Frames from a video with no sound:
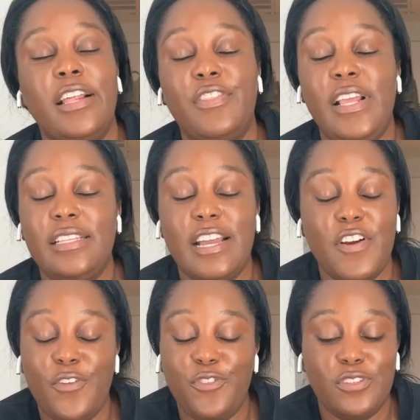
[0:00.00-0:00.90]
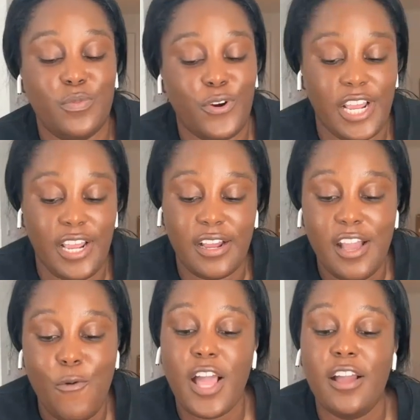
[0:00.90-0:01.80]
Like the things I've heard this morning,
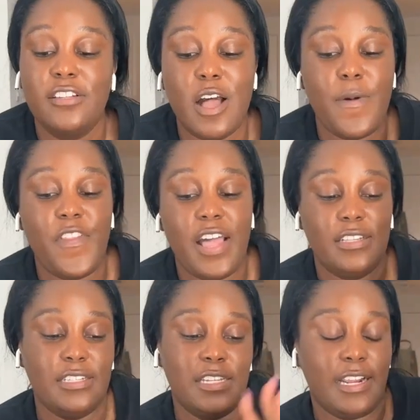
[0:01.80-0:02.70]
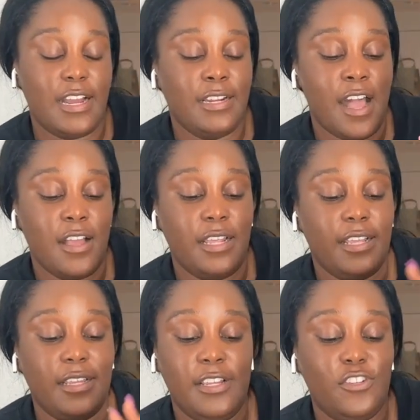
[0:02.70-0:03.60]
we're not gonna talk about that. This is like a not
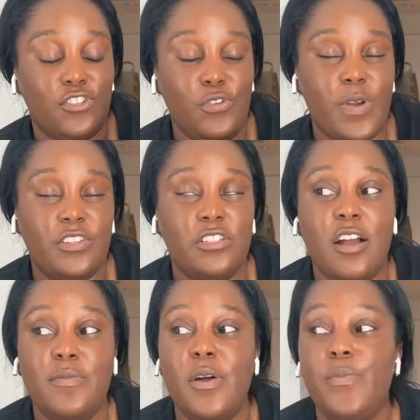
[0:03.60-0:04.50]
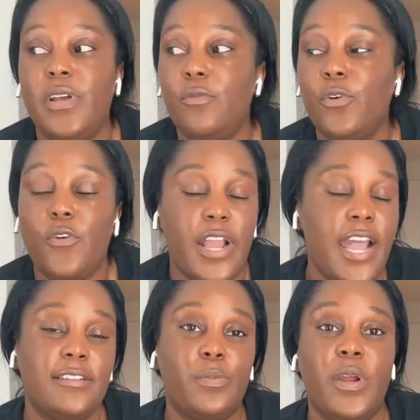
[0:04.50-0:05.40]
like it's just too much to talk about. But we're going
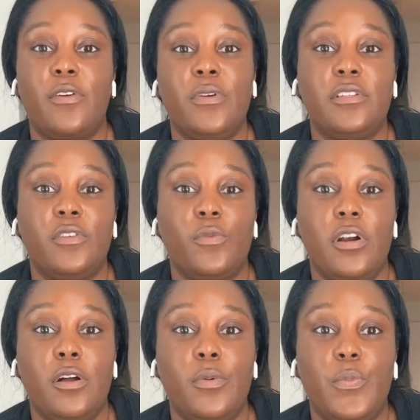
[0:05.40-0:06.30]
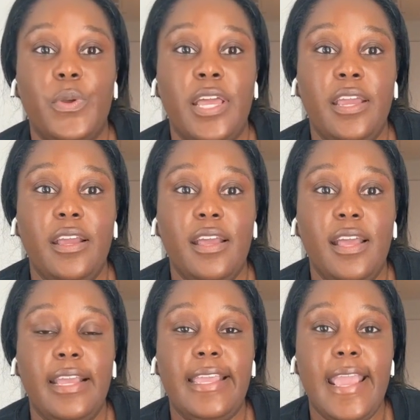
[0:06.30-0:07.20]
ass backwards in the world. But
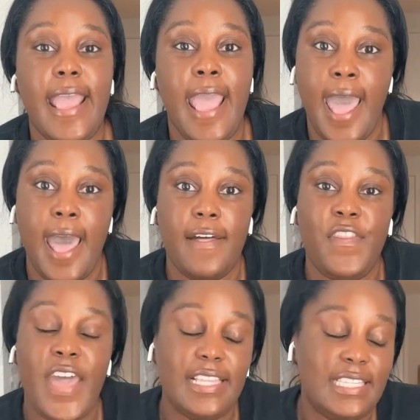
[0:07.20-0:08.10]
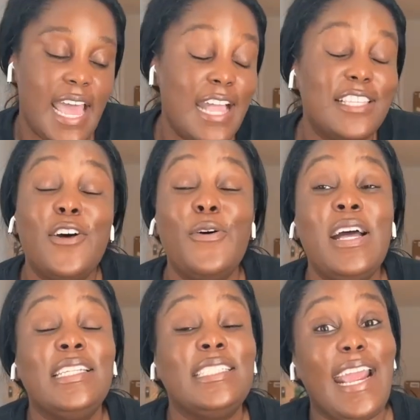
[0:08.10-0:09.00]
yeah, that's that. So
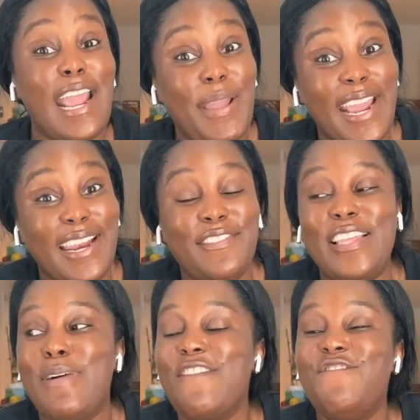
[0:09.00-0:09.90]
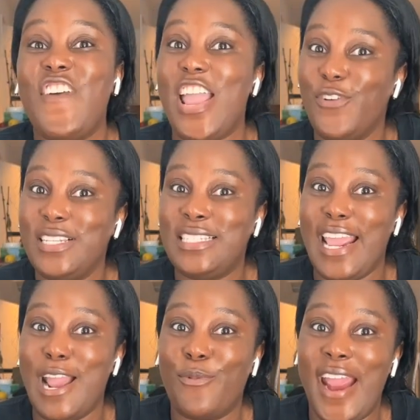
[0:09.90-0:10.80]
Scamanda. That's my favorite
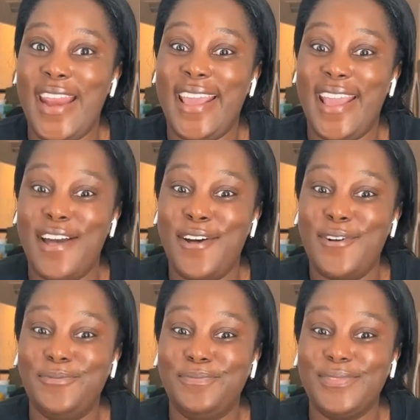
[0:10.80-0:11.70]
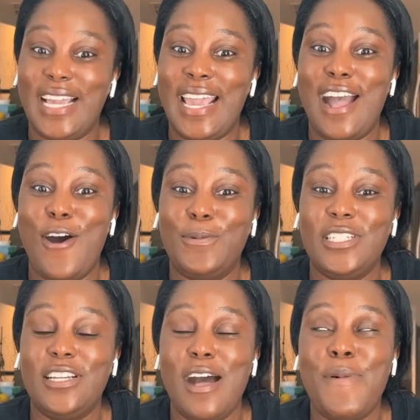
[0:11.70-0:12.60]
scam right now. And I hope to
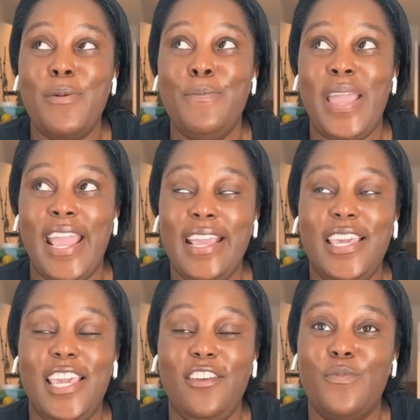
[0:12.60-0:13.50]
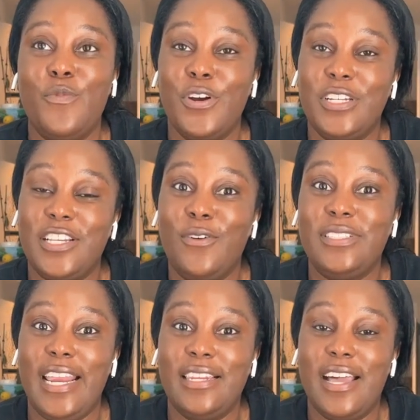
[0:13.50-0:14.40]
God my man Keith Morrison on
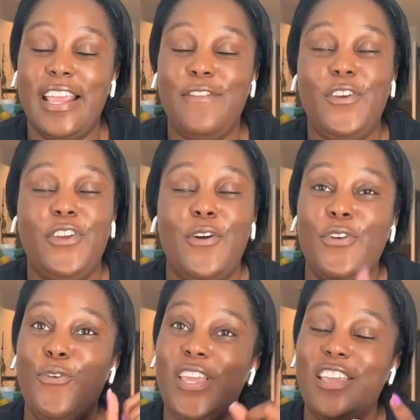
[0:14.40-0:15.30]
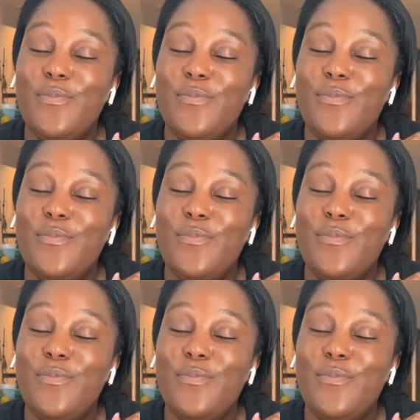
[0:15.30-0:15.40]
Dateline. If you don't know who Keith